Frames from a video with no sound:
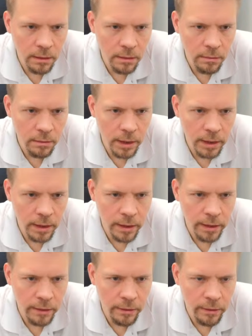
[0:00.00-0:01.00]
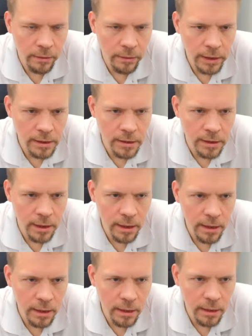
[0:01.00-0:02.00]
Well, I don't know. Let's
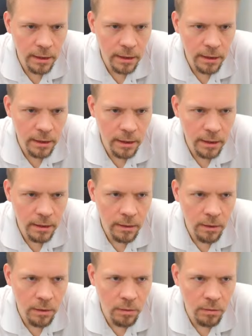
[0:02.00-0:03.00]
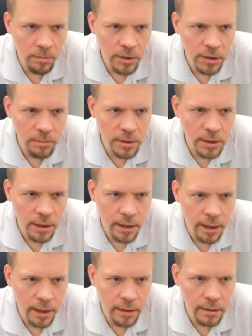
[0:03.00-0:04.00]
see. Oh, bishop
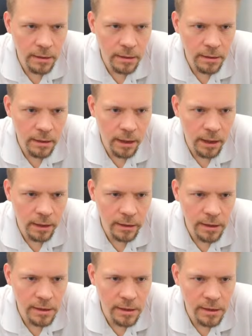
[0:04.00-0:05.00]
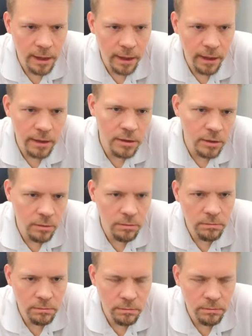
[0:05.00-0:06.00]
c8. Ah, this is hanging, so
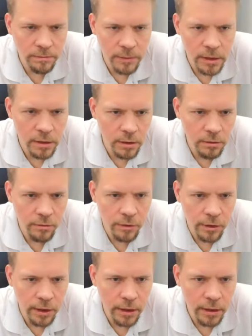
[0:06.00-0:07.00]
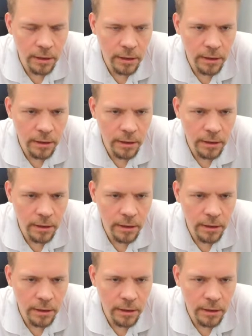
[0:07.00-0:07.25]
it's not working.